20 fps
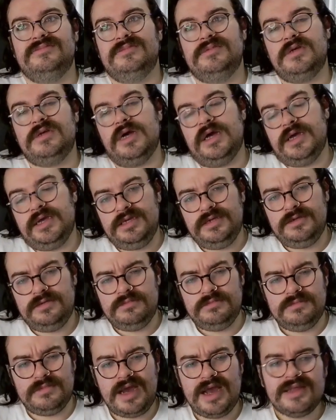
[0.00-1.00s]
I
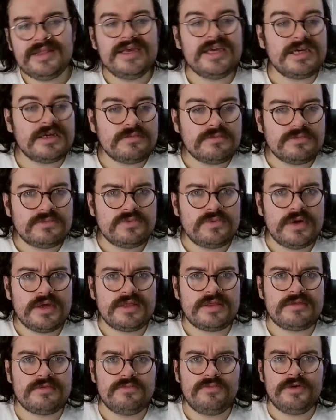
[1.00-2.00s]
I like him
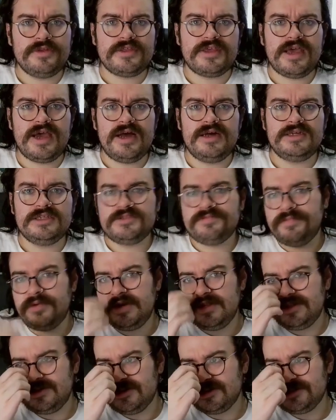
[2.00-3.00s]
with with Callis, but
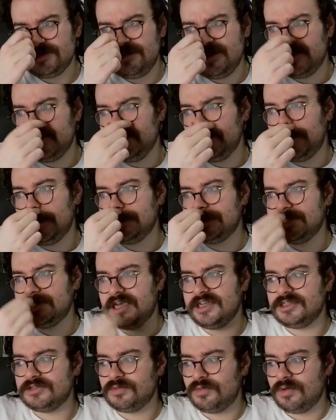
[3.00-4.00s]
it doesn't make a lot of
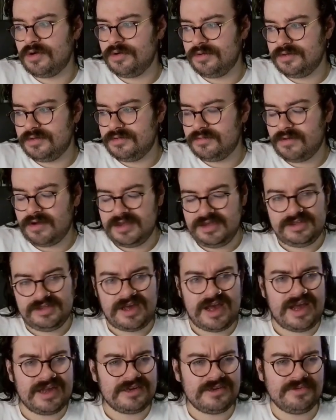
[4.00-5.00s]
sense why why he's
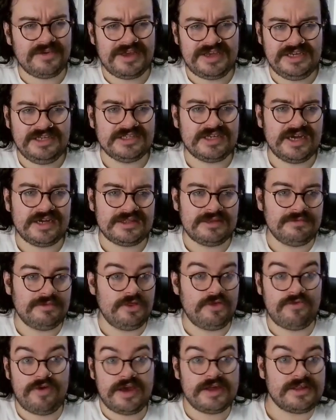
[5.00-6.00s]
acting the way he's acting, but
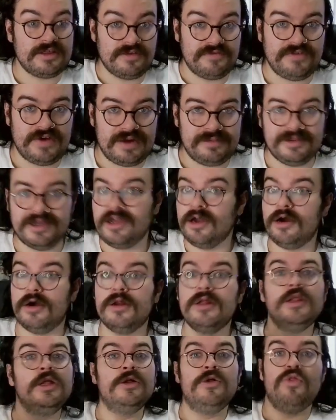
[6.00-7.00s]
the rest of the family are
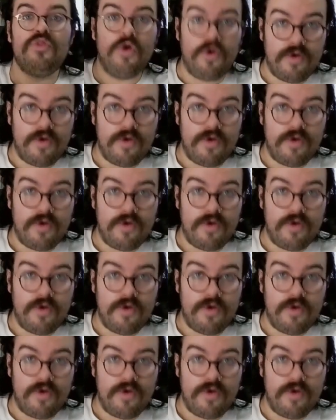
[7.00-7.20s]
the